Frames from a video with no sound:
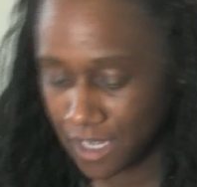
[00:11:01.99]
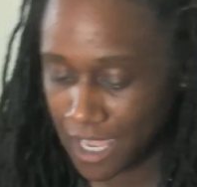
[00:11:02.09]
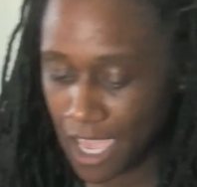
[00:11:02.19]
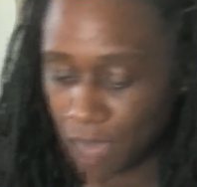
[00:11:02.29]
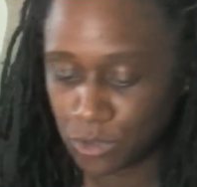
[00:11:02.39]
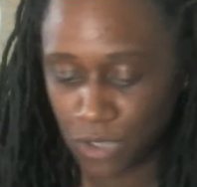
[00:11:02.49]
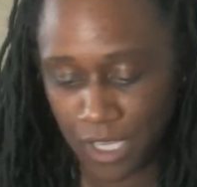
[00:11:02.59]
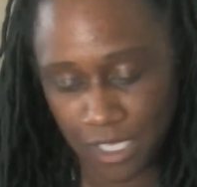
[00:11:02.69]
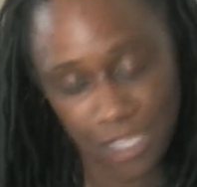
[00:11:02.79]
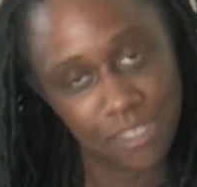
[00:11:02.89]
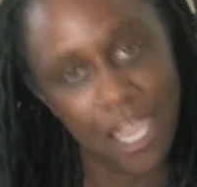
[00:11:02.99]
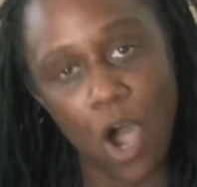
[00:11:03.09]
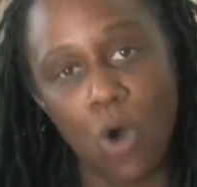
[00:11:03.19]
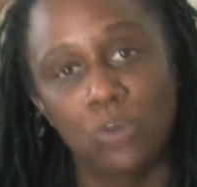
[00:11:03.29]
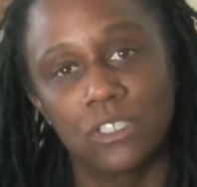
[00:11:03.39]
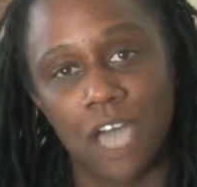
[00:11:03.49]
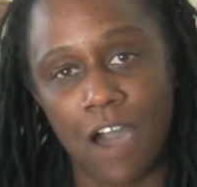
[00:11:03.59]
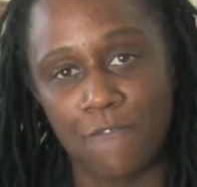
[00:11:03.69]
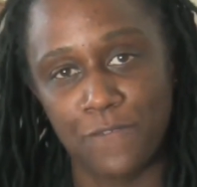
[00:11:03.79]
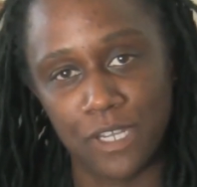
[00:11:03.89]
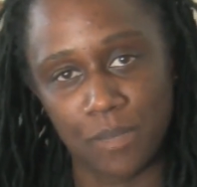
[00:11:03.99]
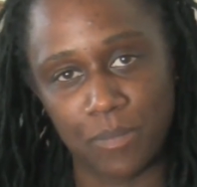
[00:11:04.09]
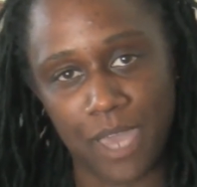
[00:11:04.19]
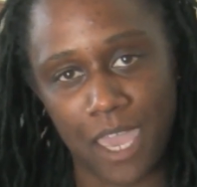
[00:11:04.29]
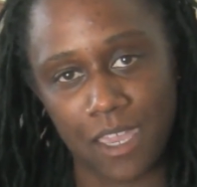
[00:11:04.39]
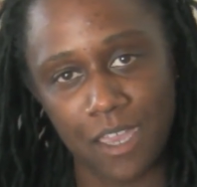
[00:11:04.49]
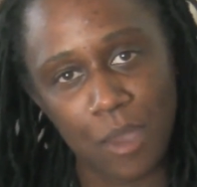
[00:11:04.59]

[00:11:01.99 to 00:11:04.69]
And now I'm trying to get that old time feeling back.